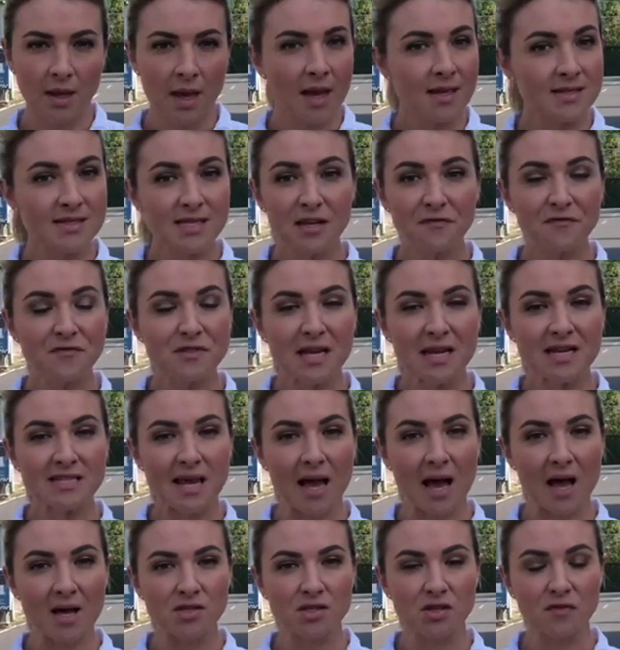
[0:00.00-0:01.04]
As if
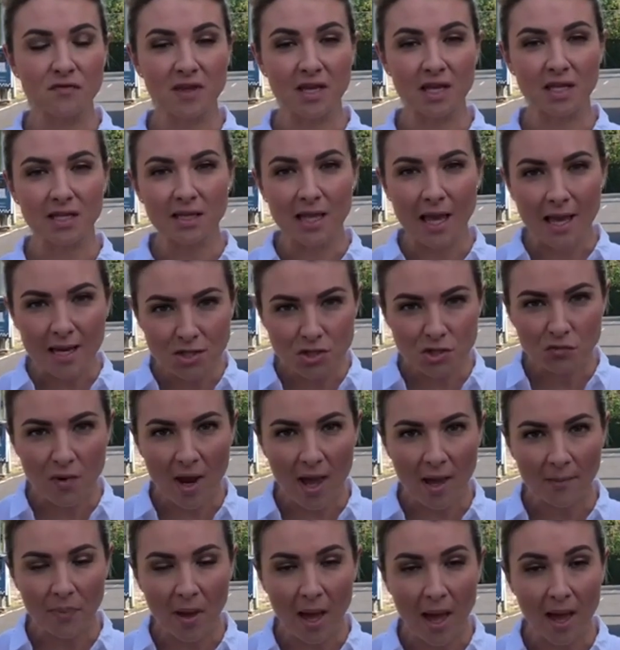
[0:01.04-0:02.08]
details of the alleged
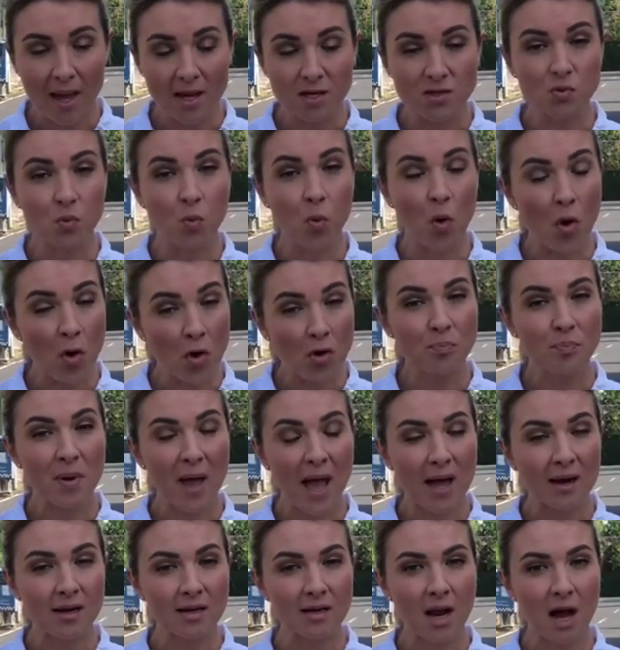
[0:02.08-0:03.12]
rampage weren't
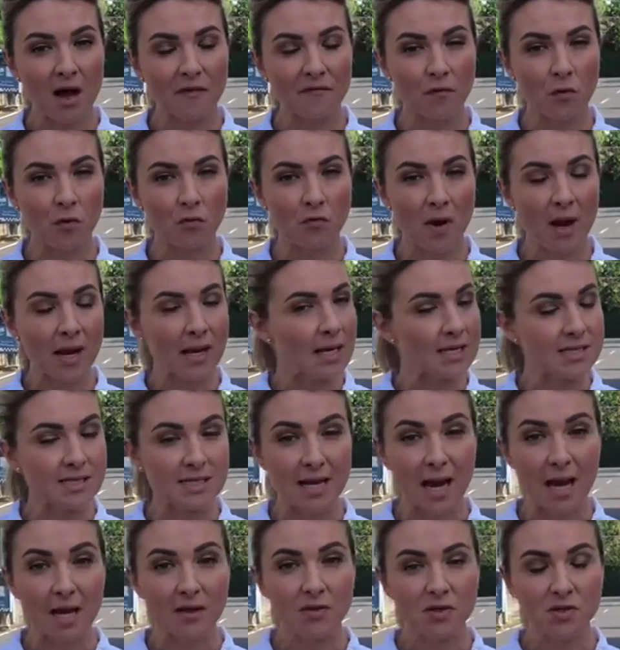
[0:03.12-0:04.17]
bad enough already,
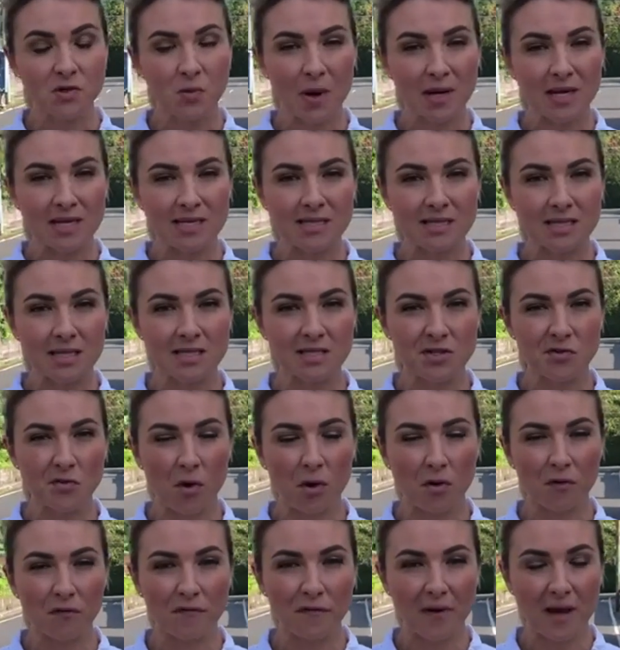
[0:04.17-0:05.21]
today the
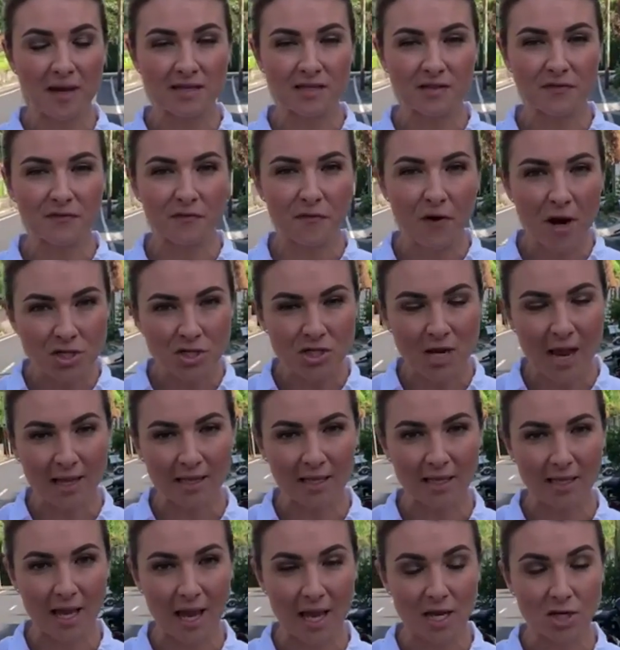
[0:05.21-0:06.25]
26-year-old faced fresh
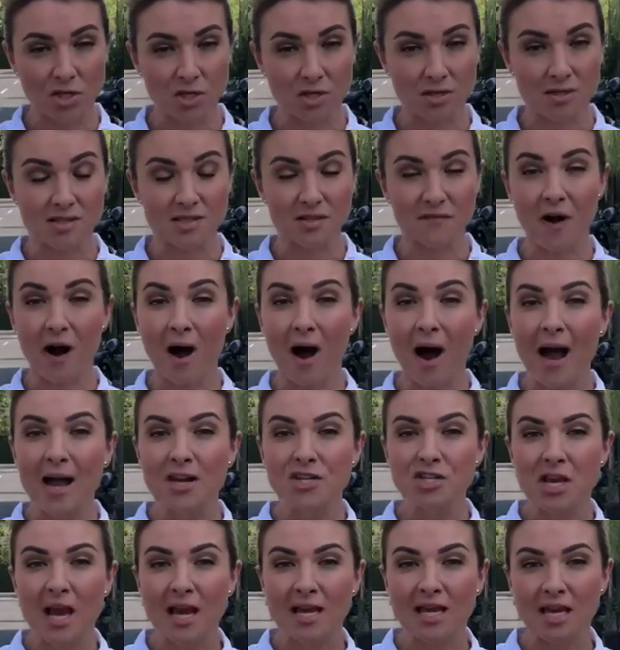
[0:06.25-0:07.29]
allegations of
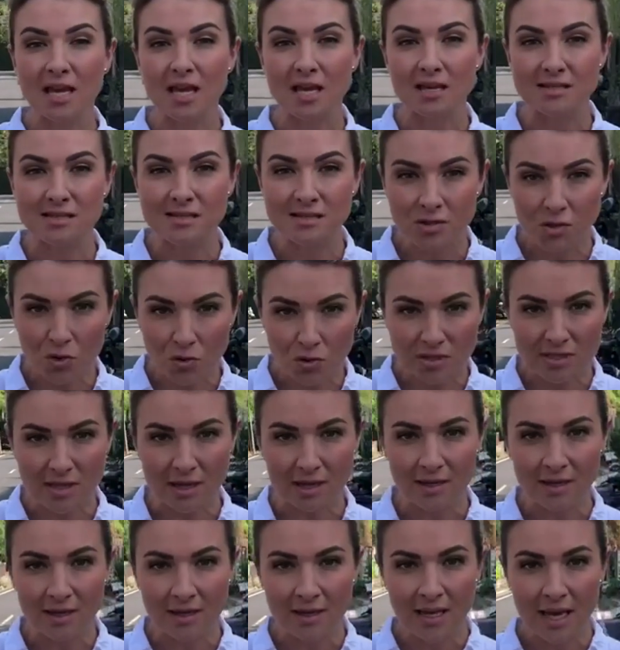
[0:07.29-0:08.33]
hijacking a
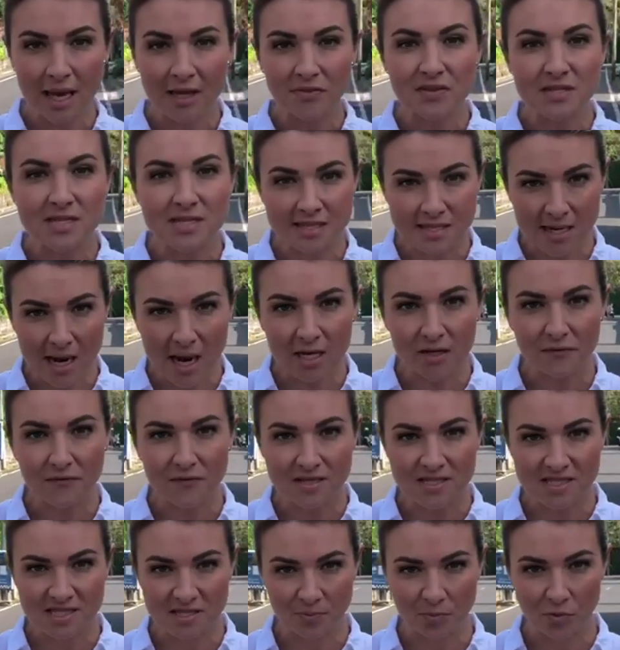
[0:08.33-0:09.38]
scooter at the start of
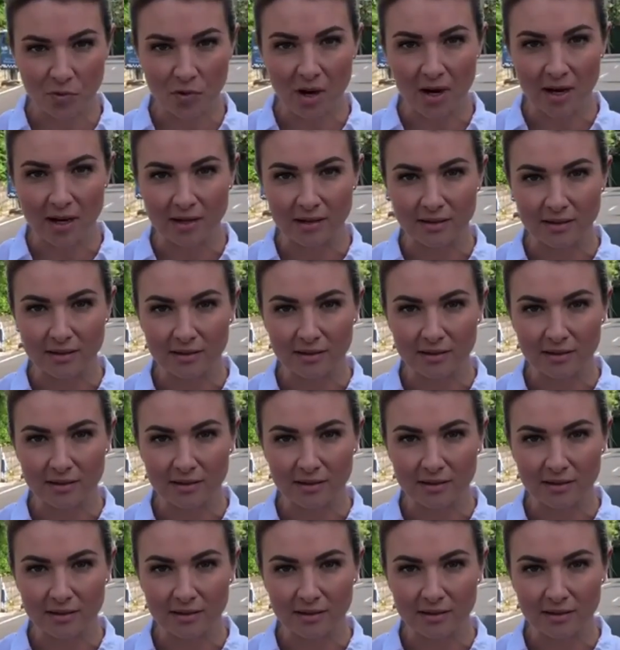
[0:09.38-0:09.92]
his spree.